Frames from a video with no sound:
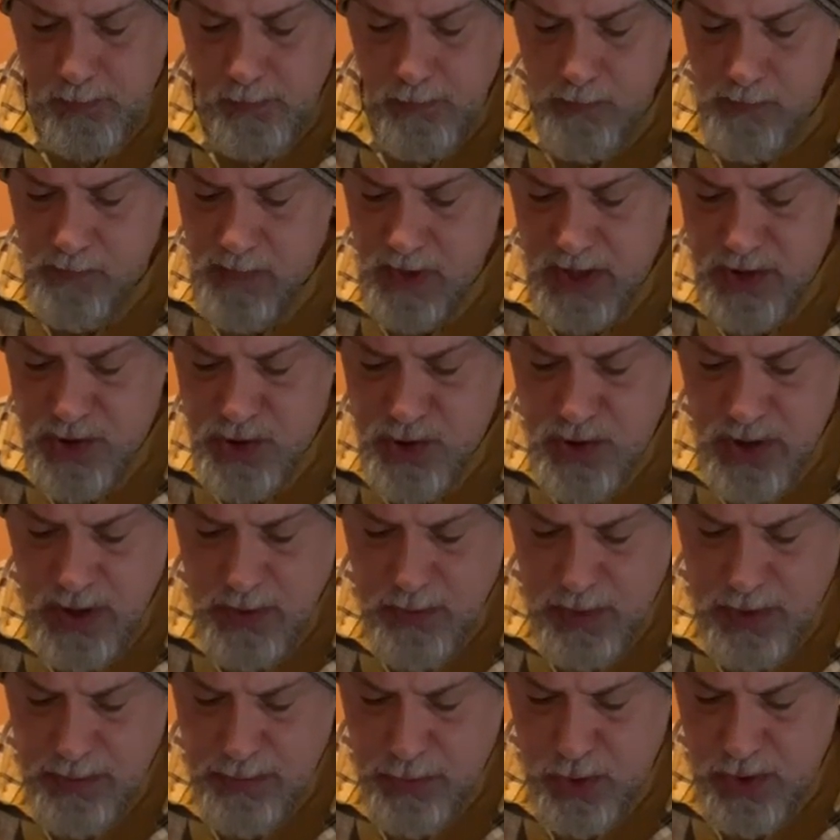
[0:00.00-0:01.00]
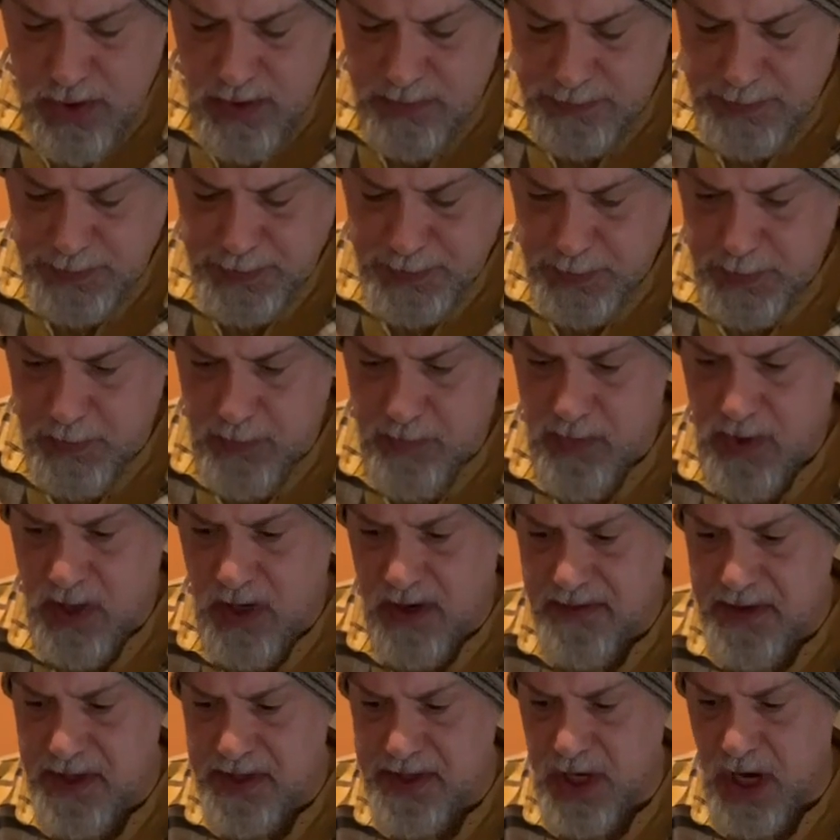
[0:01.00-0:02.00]
Let's try one more
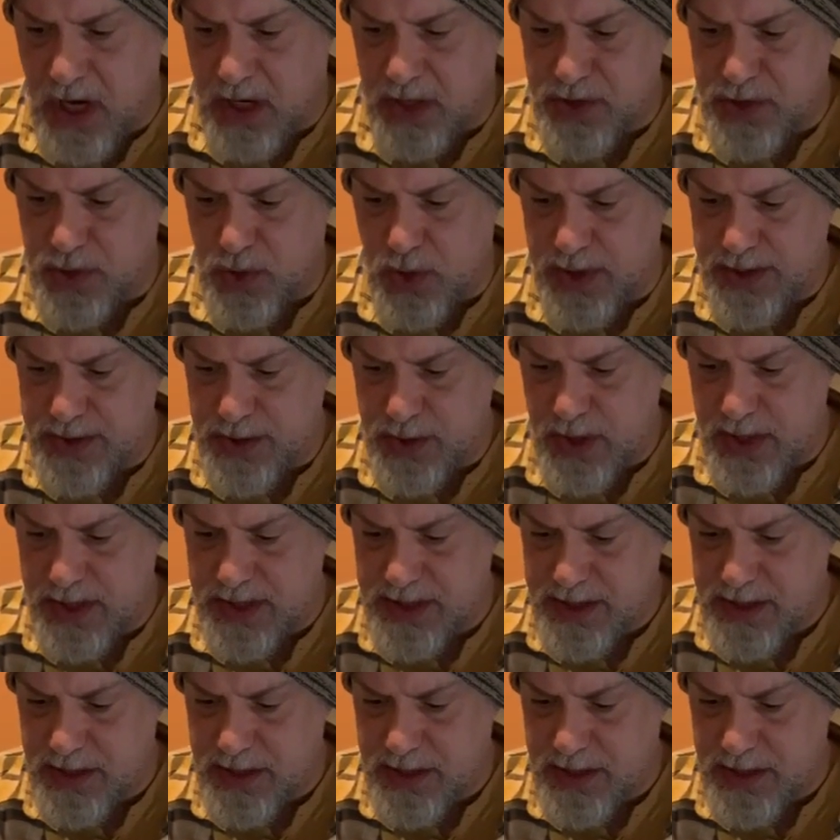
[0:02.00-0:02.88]
of the dark soy sauce.